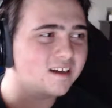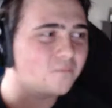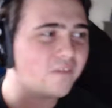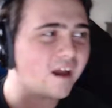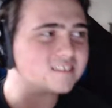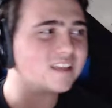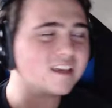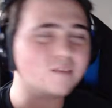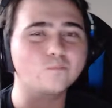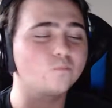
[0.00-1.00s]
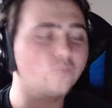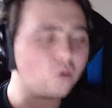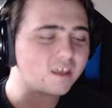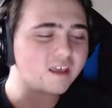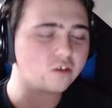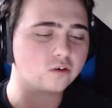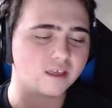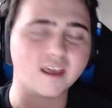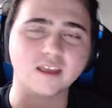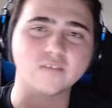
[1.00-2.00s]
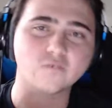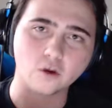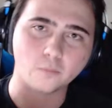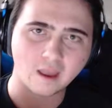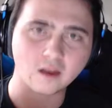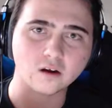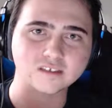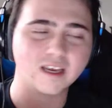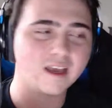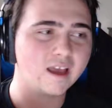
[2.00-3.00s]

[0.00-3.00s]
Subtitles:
That's like looking at your kid, if you're a parent,